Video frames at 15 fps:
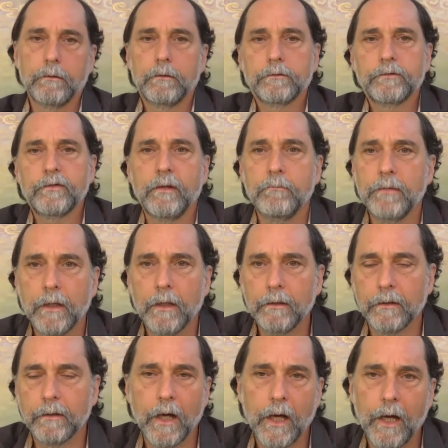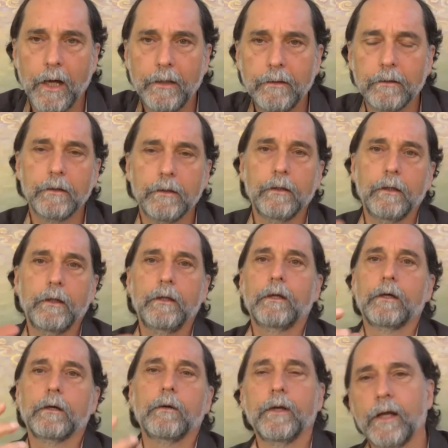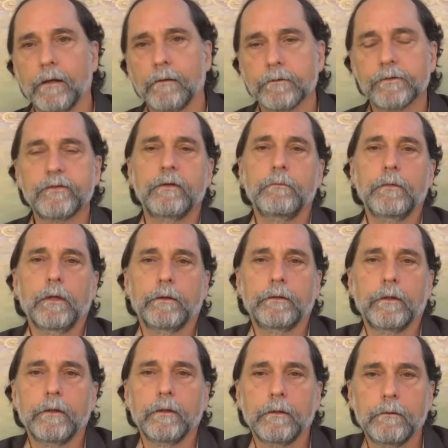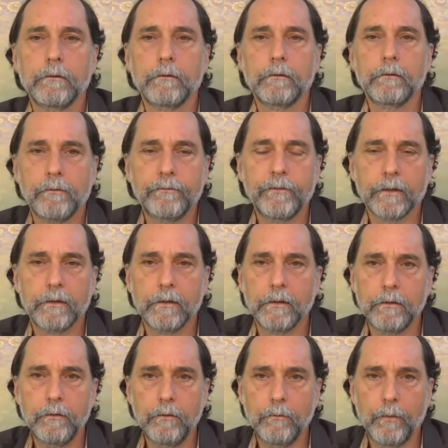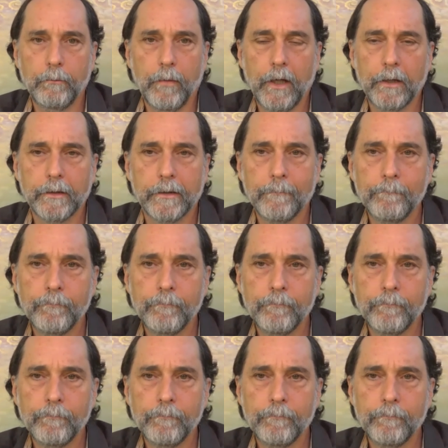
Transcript: stimulant and hot, and they're going to have a stimulant and hot effect in the human body.